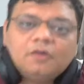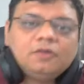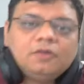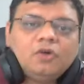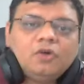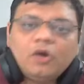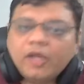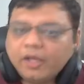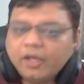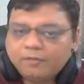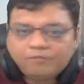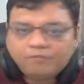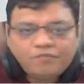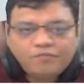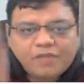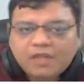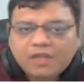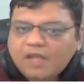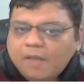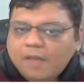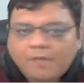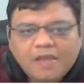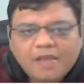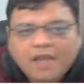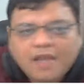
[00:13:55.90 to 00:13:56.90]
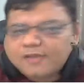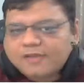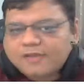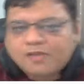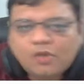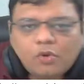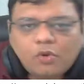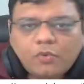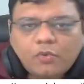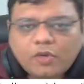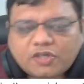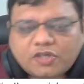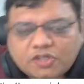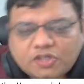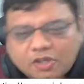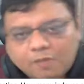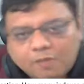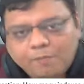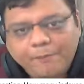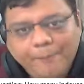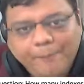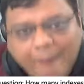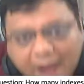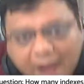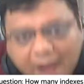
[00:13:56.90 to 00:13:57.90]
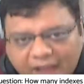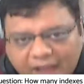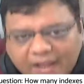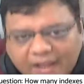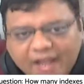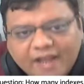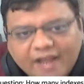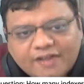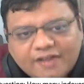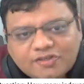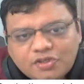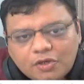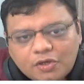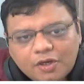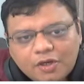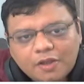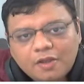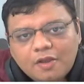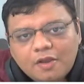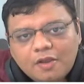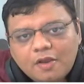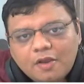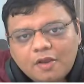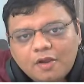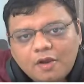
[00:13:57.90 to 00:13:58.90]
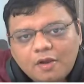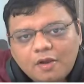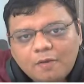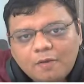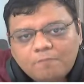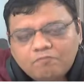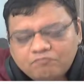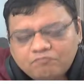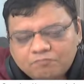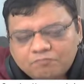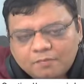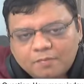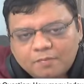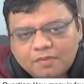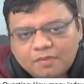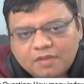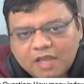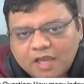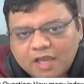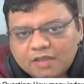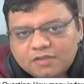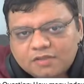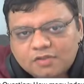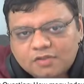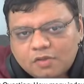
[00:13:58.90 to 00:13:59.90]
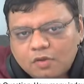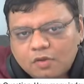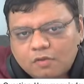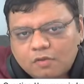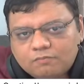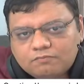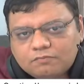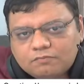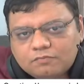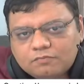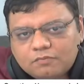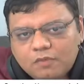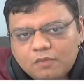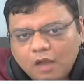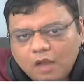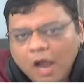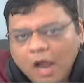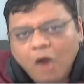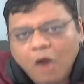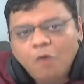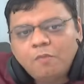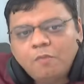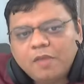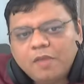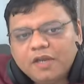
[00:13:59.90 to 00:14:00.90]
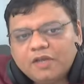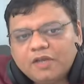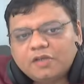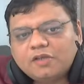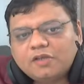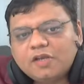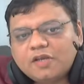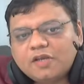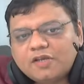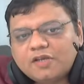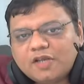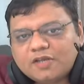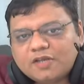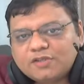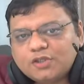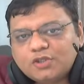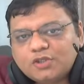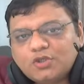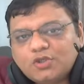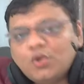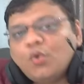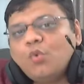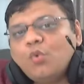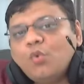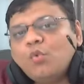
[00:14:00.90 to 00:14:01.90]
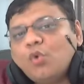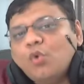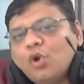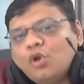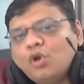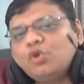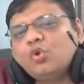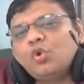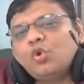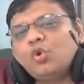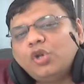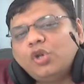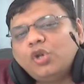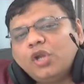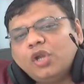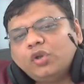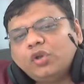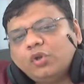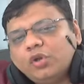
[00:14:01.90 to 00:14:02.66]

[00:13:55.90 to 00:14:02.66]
Okay, let me ask you a question back actually. That how many indexes you want to create